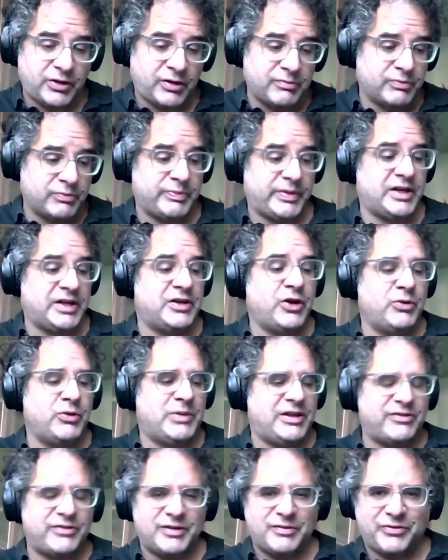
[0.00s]
I'm by no
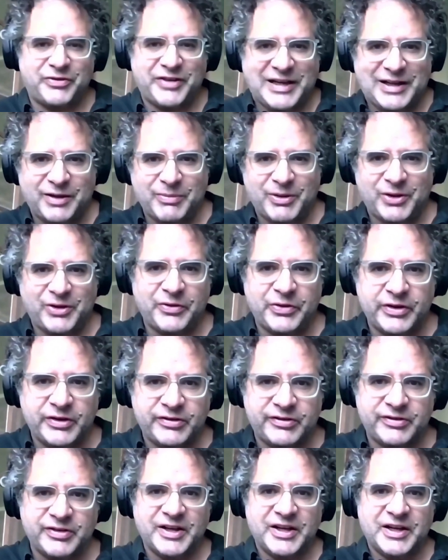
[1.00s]
means infallible on
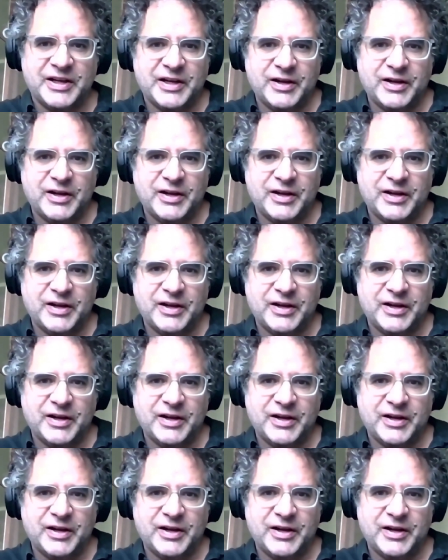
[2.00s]
this,